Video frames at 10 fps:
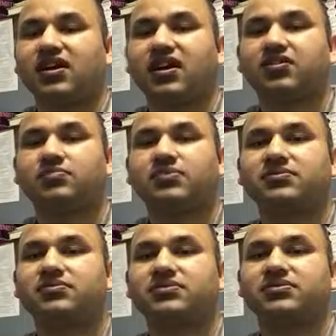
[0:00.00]
I hope
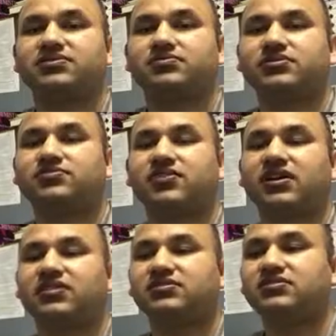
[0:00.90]
everyone is doing
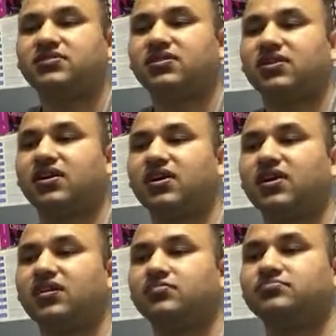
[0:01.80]
fine.
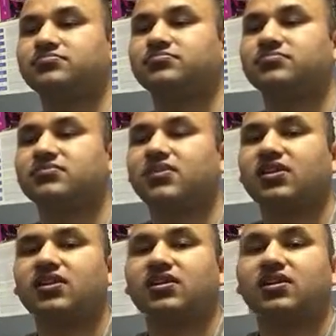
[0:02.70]
Uh,
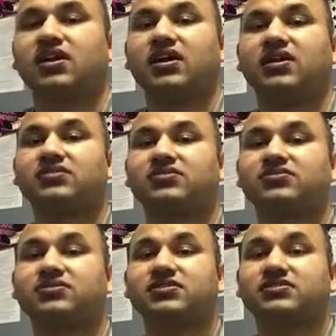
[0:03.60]
and in
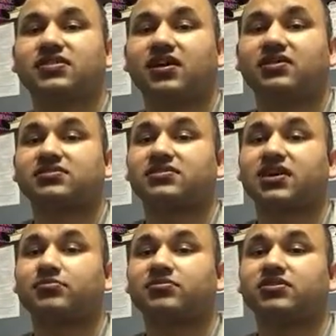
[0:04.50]
today's class,
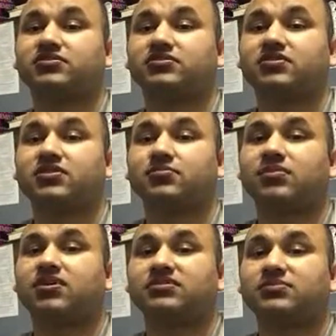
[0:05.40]
I'm going to talk
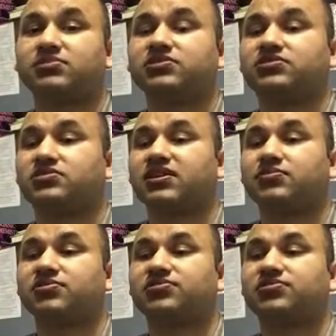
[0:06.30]
about
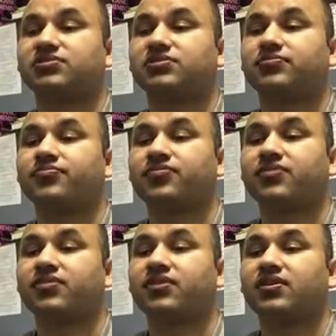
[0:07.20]
immunohistochemistry.
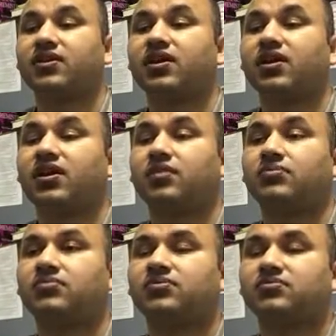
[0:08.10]

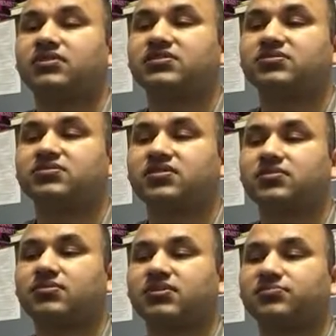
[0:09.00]
Before going to talk
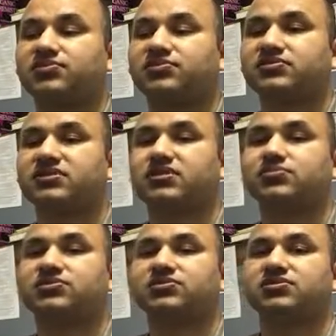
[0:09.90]
about
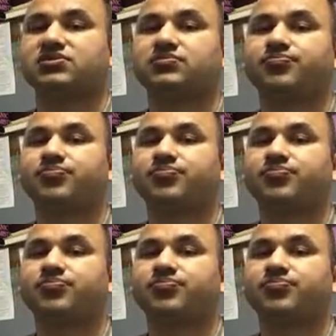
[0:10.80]
immunohistochemistry,